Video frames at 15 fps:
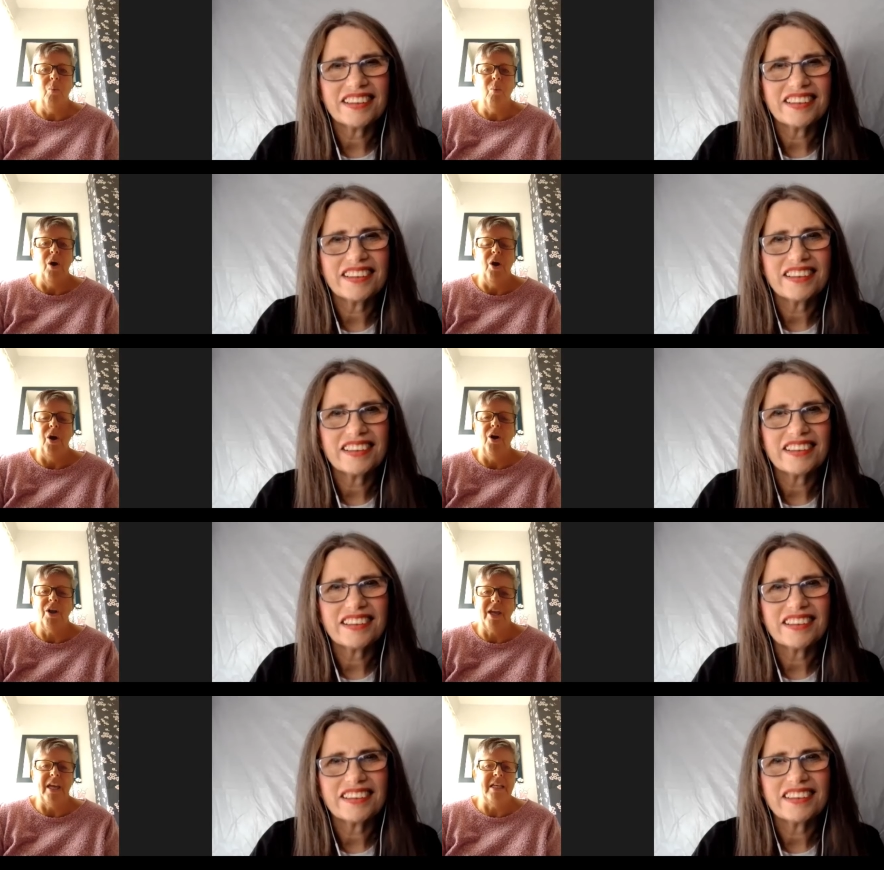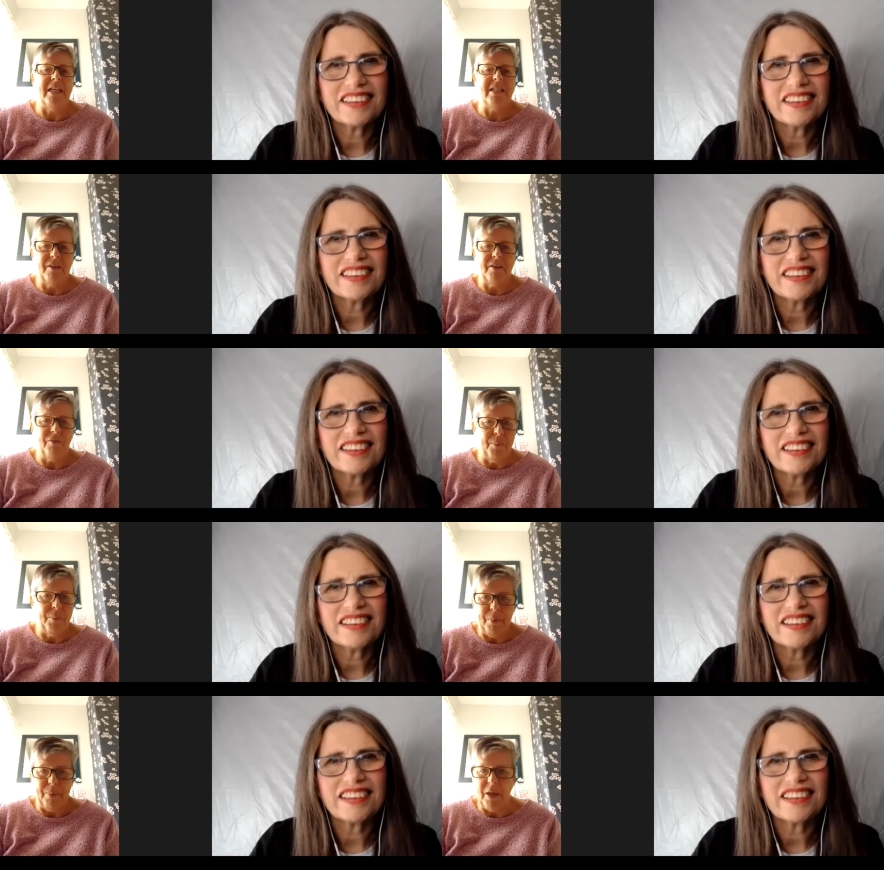Speaker 1: work in
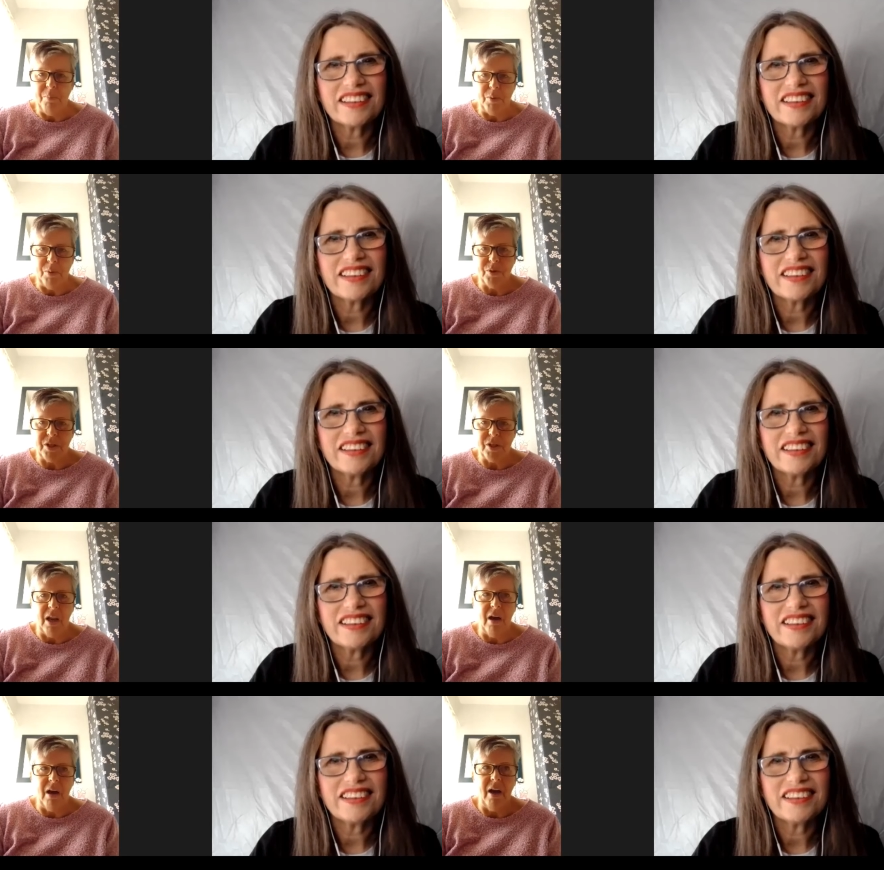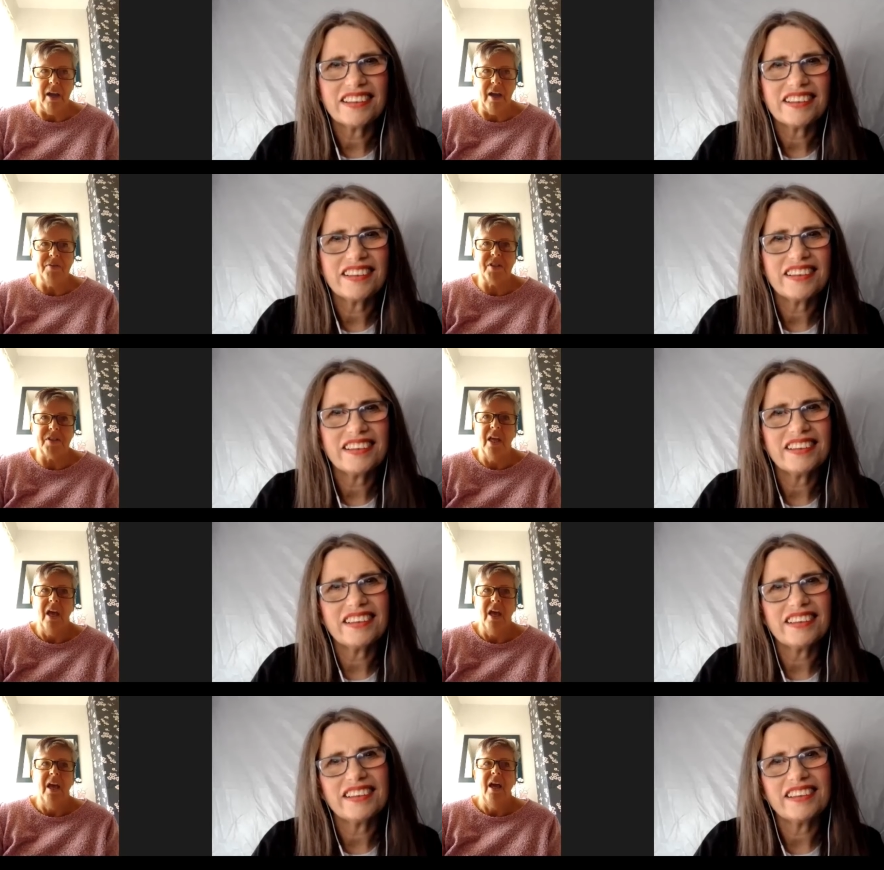different people's lives
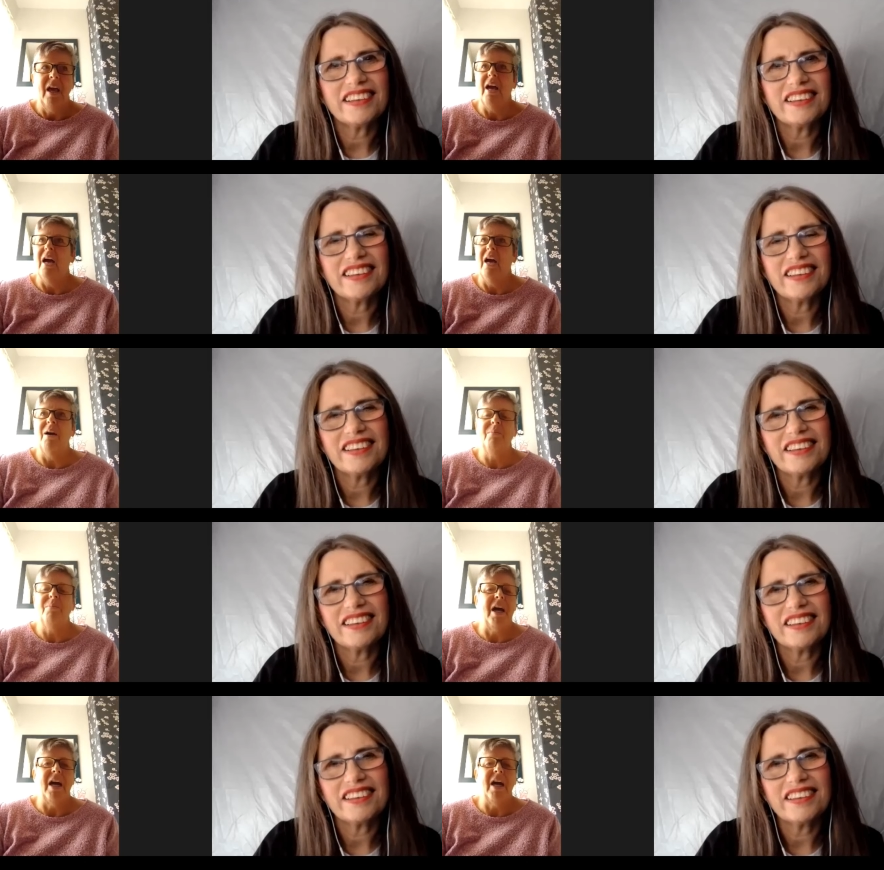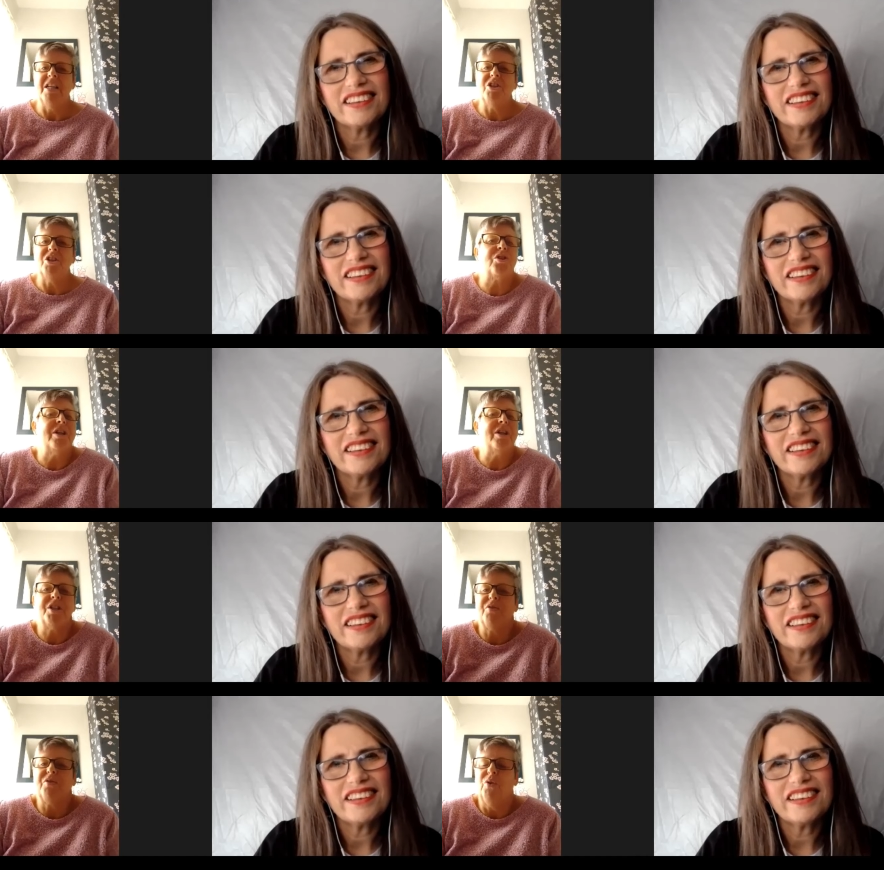um, and it's
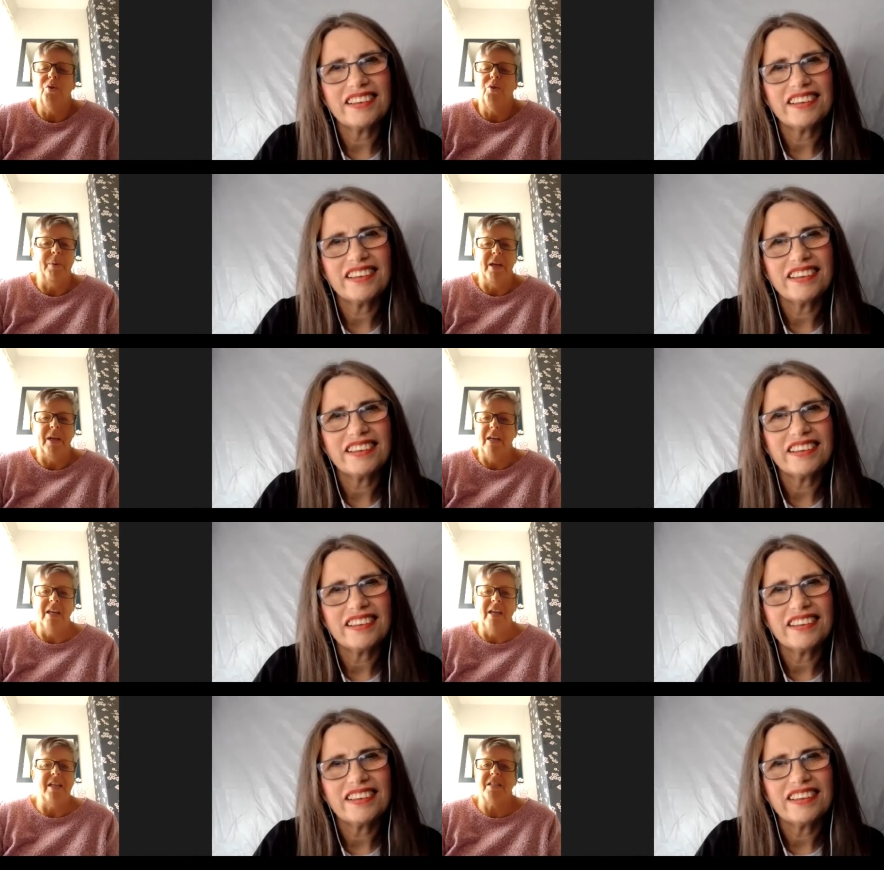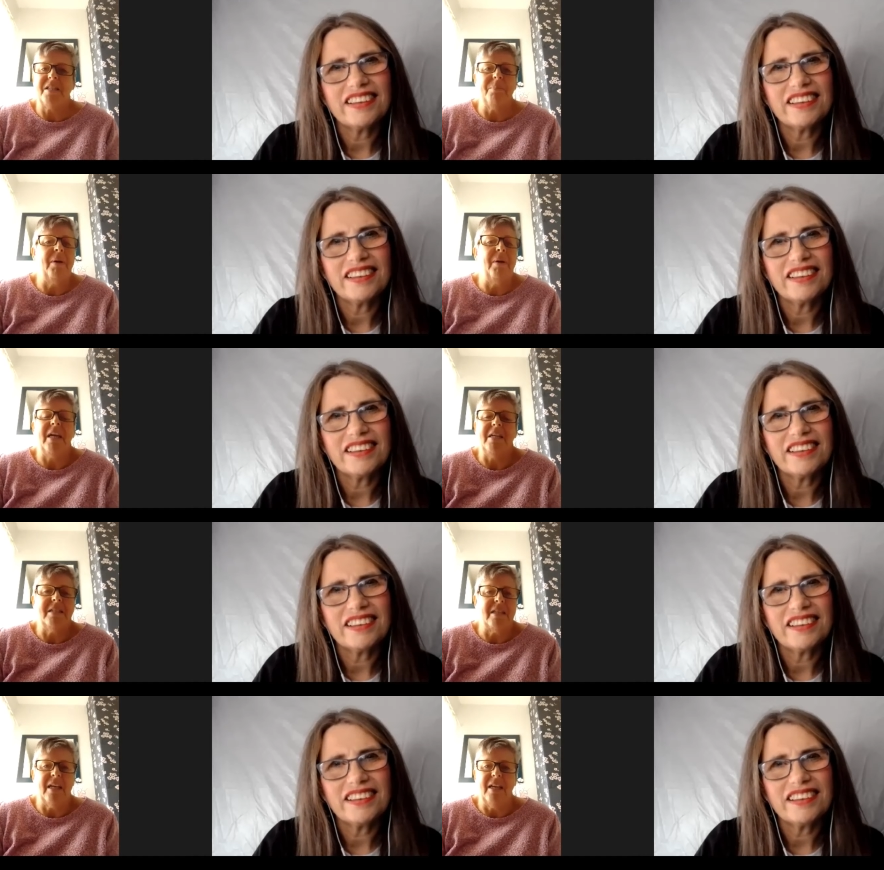transforming it's
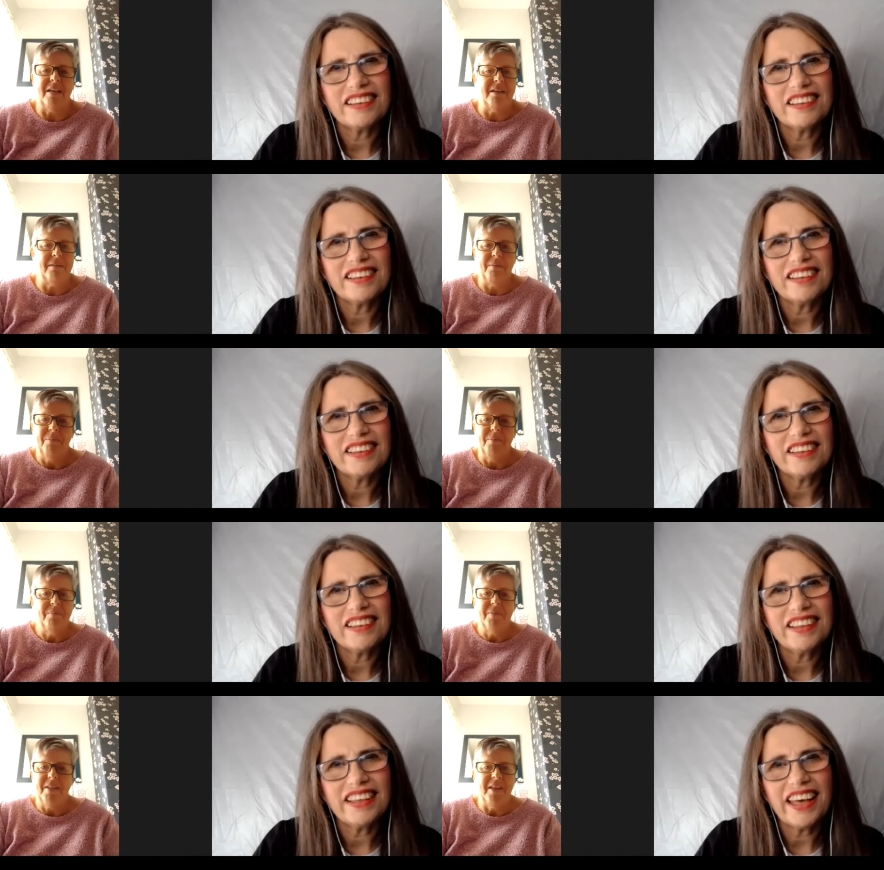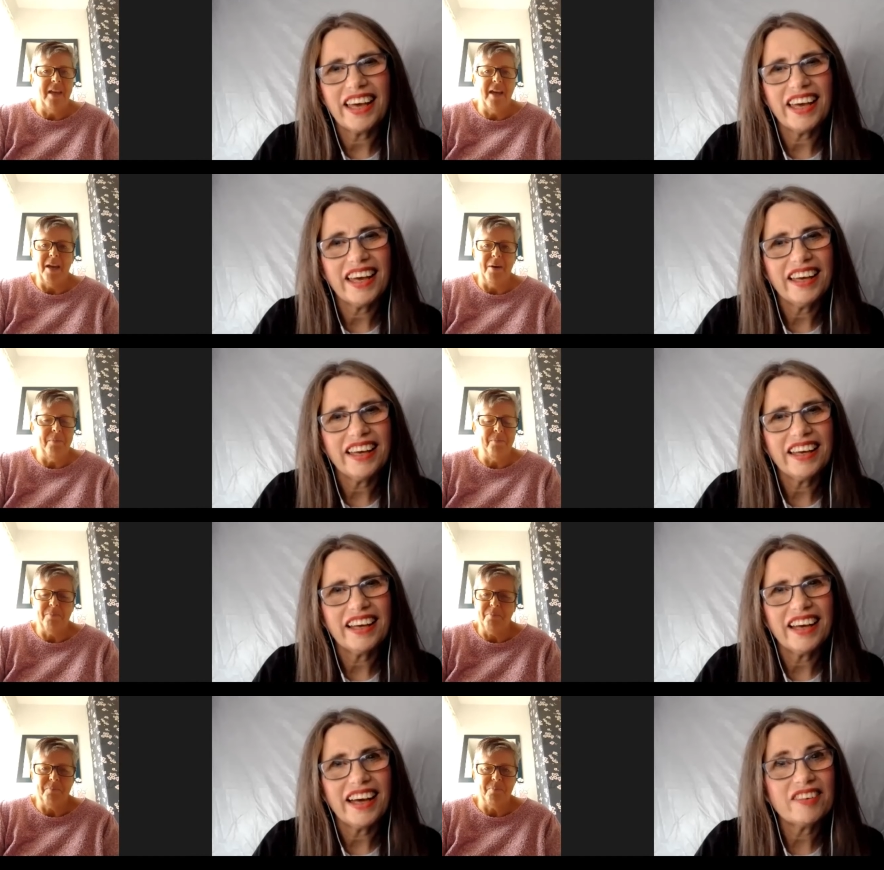amazing
Speaker 2: yeah
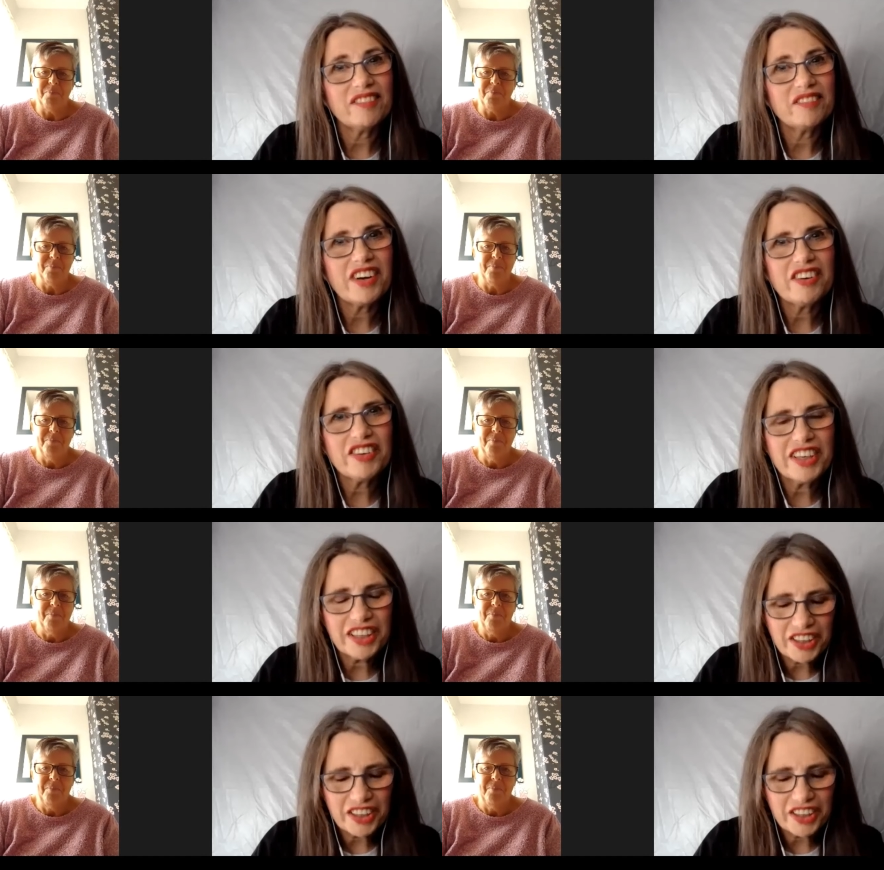and very